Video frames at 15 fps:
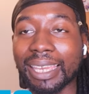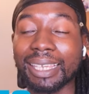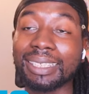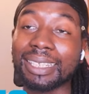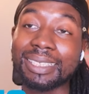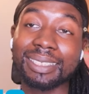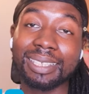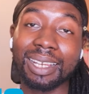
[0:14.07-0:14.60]
and
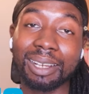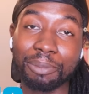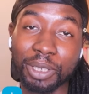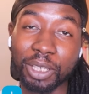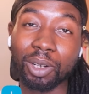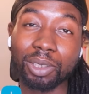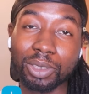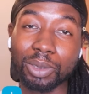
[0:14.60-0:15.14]
this time we
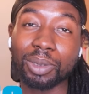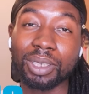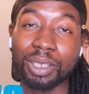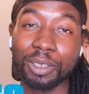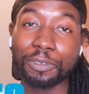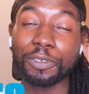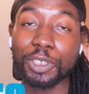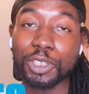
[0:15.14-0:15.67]
are doing the
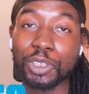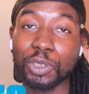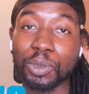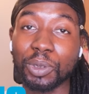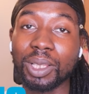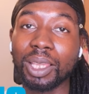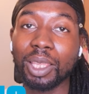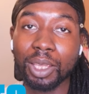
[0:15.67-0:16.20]

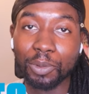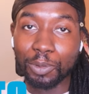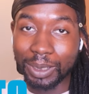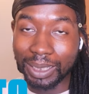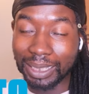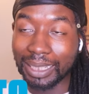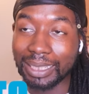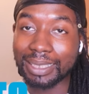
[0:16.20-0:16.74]
official
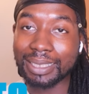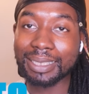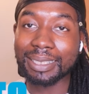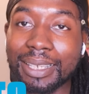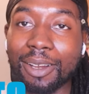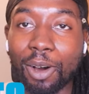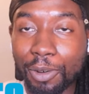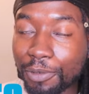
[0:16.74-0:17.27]
release
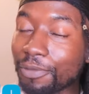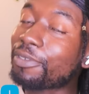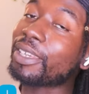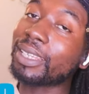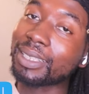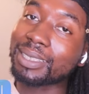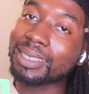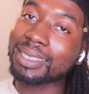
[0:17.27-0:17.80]
on
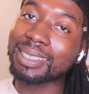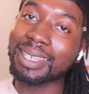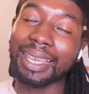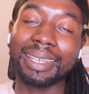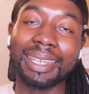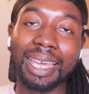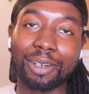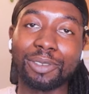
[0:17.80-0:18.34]
this
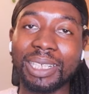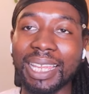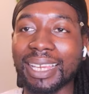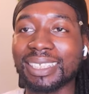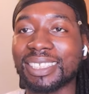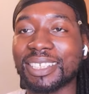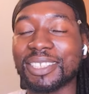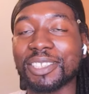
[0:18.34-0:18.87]
and that
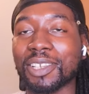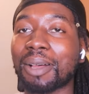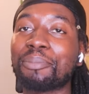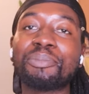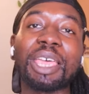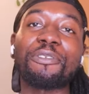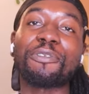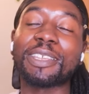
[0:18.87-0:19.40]
reaction. So I'm
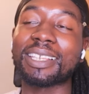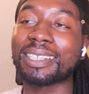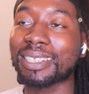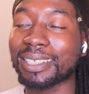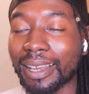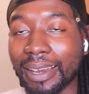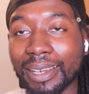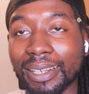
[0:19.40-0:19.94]
definitely
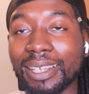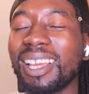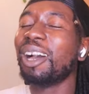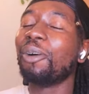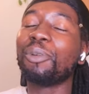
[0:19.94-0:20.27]
excited.